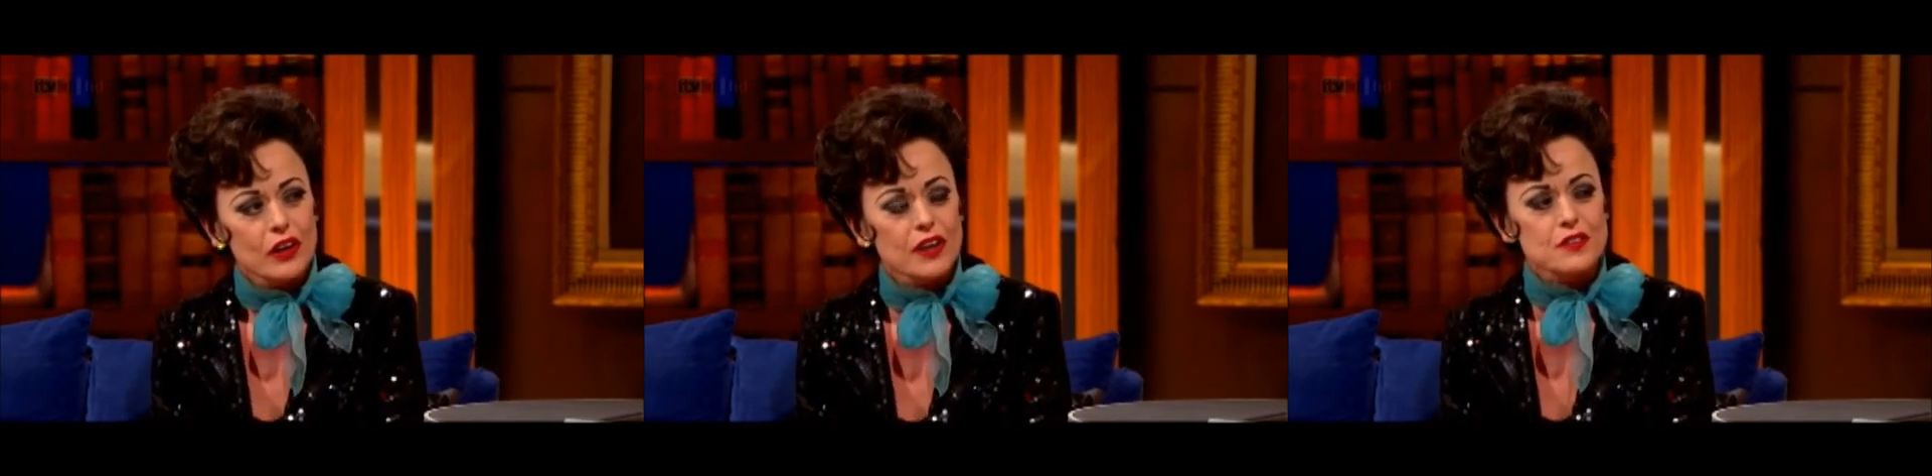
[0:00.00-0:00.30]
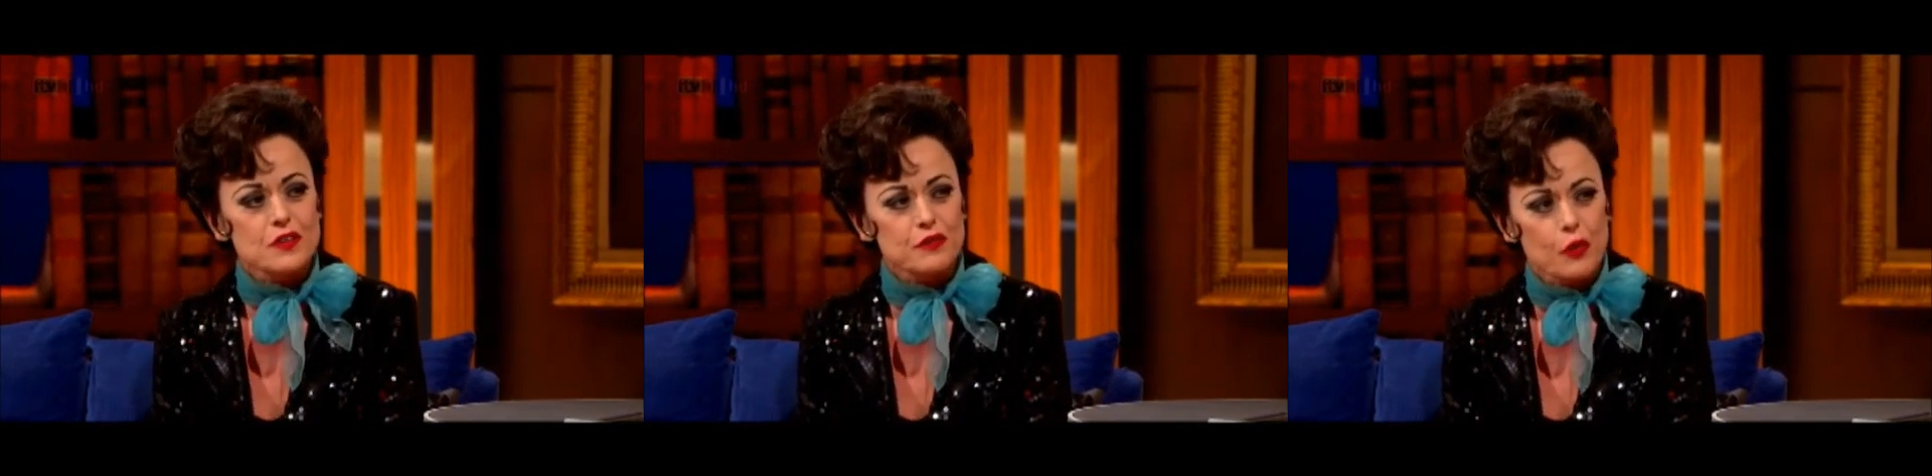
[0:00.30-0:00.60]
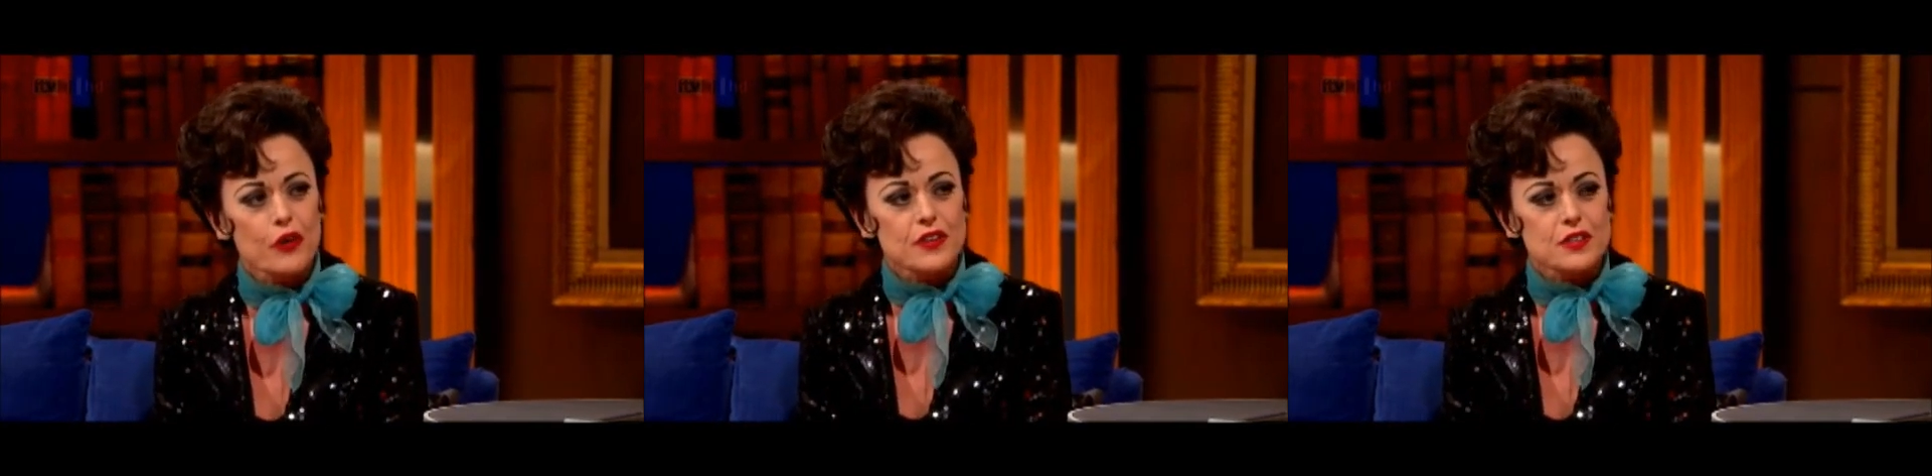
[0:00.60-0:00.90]
It's yeah. the
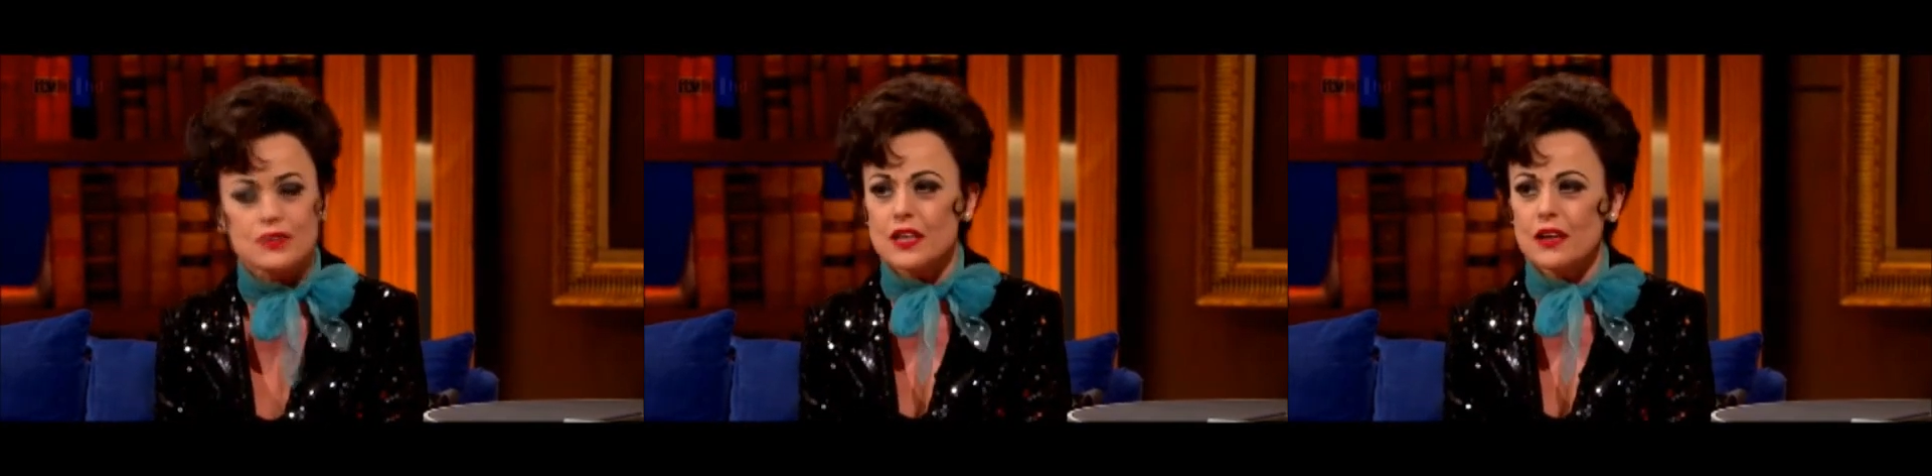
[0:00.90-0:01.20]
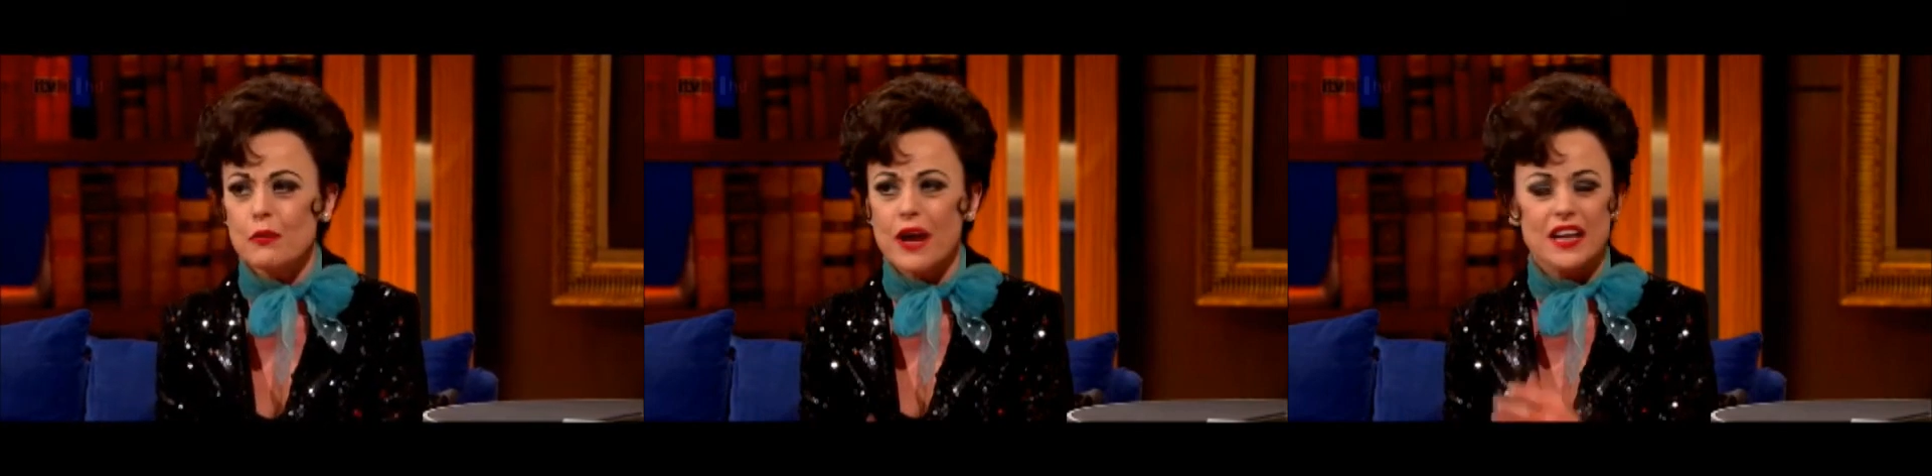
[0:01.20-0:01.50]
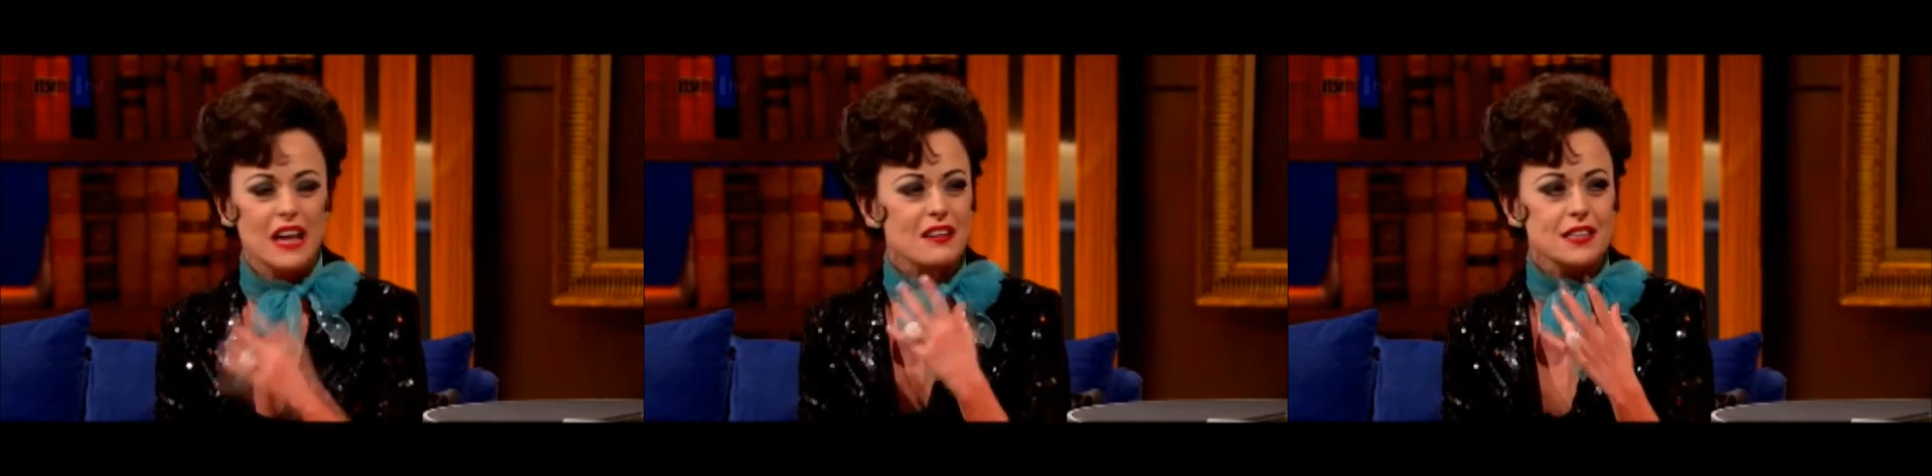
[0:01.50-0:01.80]
voice, because I, I, wear
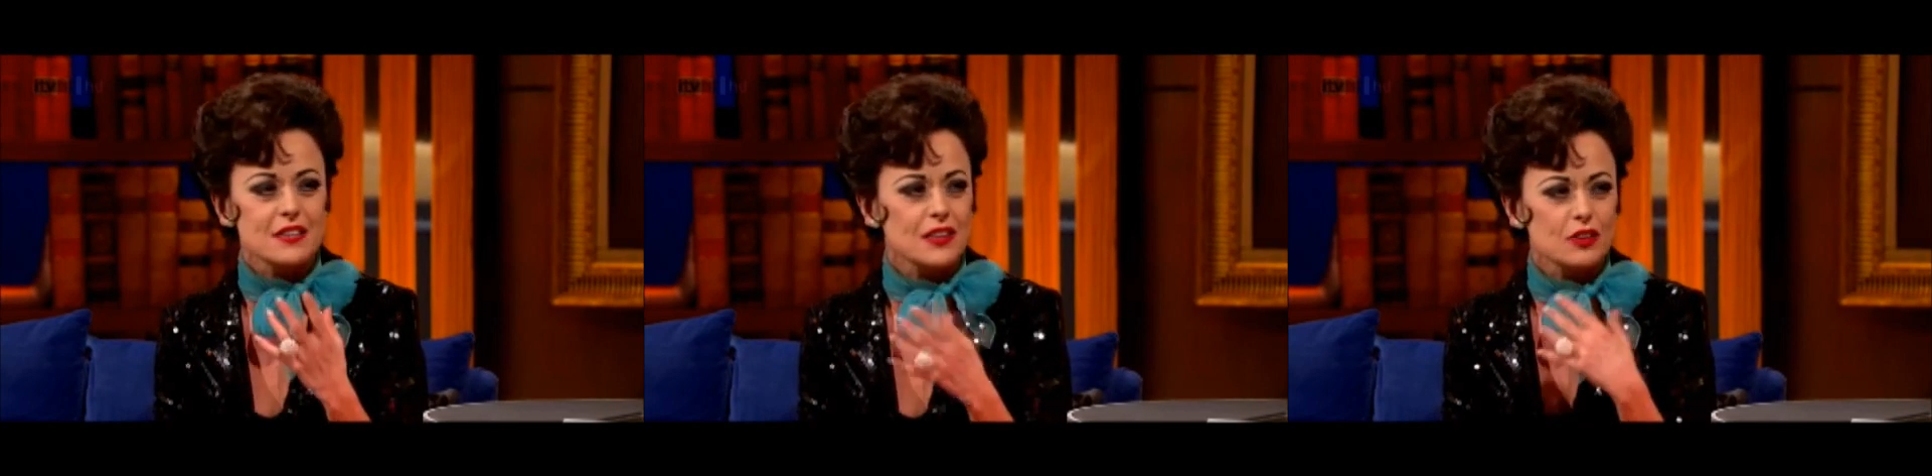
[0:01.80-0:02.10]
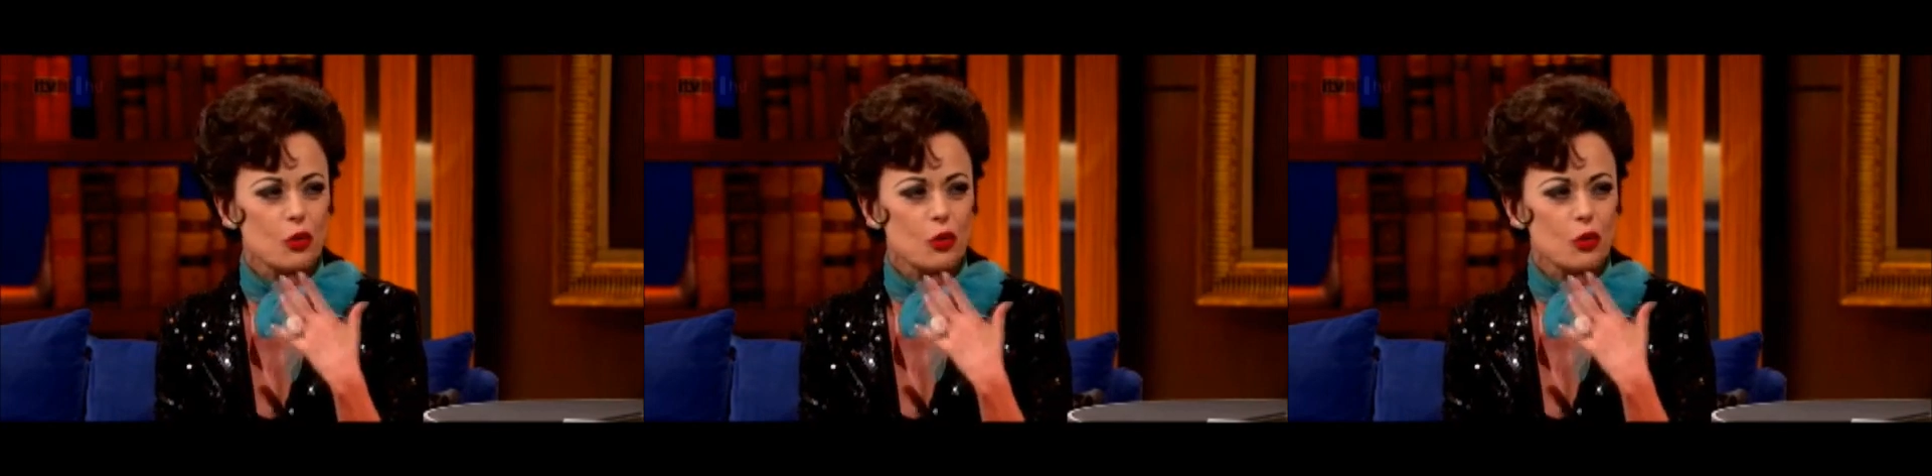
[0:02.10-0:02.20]
glasses and I